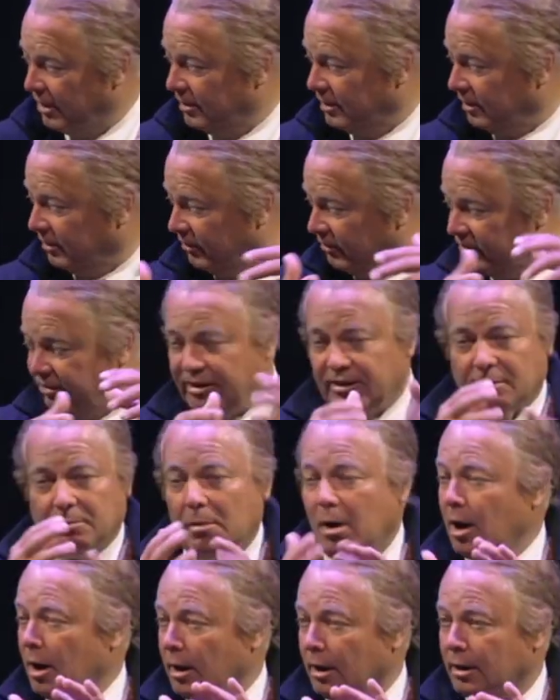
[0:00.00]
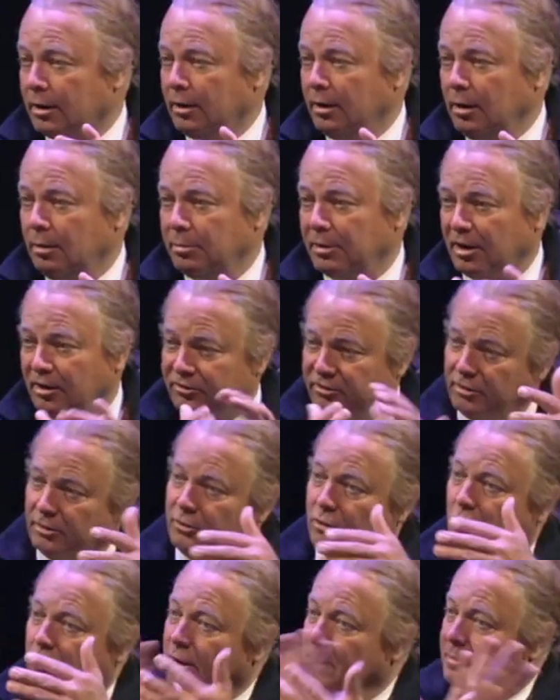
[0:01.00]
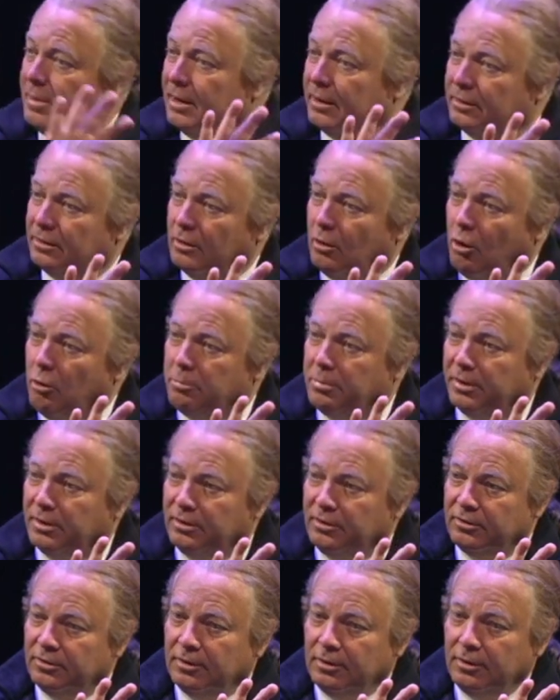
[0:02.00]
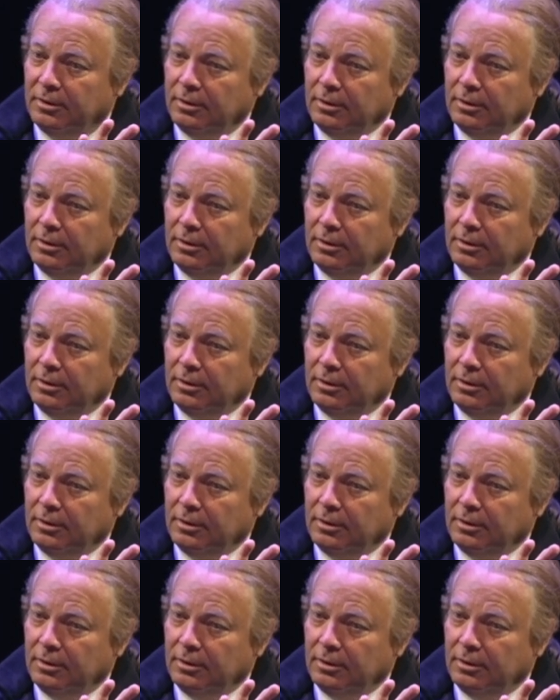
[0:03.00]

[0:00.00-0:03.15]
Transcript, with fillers: they didn't see the mark because the door had been opened.